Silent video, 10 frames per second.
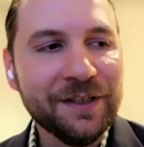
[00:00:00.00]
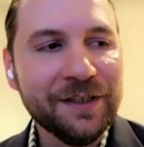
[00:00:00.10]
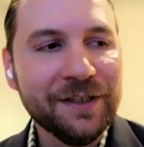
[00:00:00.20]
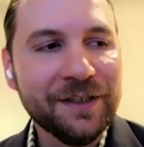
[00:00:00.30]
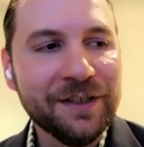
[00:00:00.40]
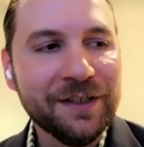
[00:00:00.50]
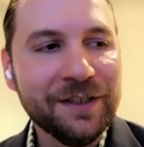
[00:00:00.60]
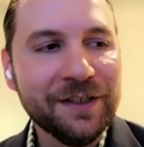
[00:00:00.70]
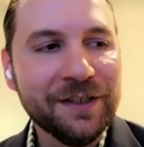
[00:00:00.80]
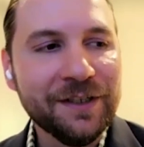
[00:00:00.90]
as you mentioned a little bit
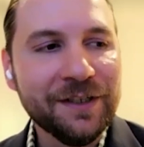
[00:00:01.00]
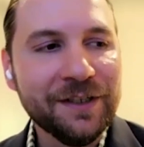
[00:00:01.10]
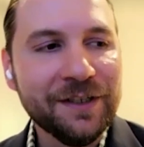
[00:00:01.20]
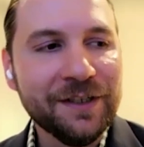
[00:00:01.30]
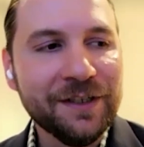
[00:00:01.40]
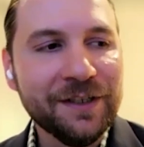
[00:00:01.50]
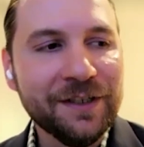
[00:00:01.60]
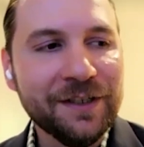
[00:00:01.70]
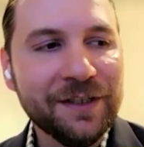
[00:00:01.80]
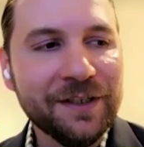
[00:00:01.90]
earlier,
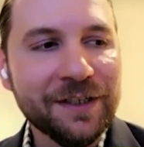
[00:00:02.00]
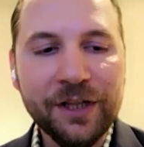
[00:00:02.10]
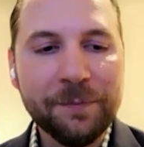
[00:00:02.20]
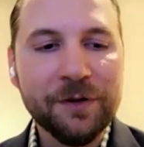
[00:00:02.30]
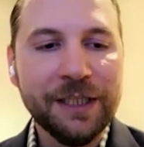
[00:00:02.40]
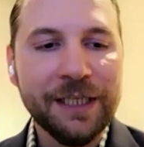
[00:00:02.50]
we really believe